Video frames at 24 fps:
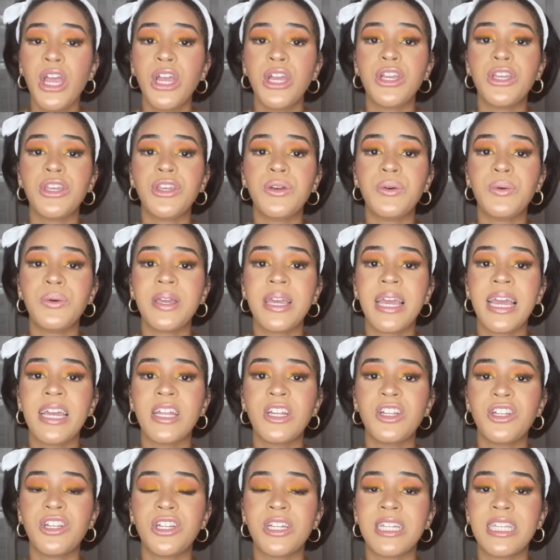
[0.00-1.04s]
you
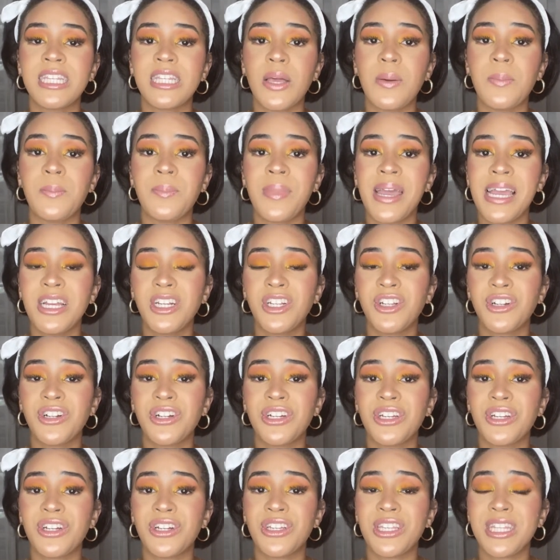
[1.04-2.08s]
can just make sure your